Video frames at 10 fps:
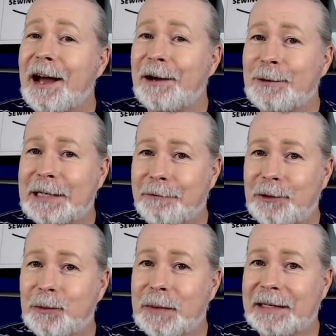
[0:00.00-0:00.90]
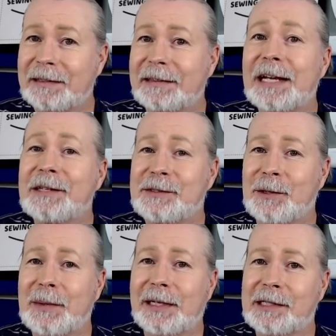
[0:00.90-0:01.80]
I don't give you written
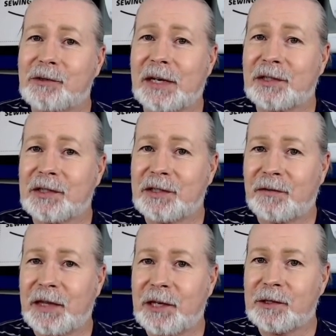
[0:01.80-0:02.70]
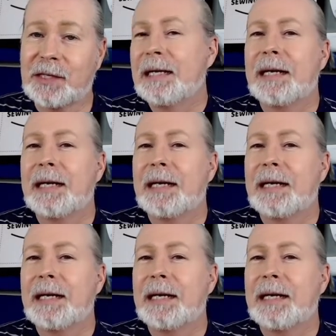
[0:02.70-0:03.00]
sewing instructions for those.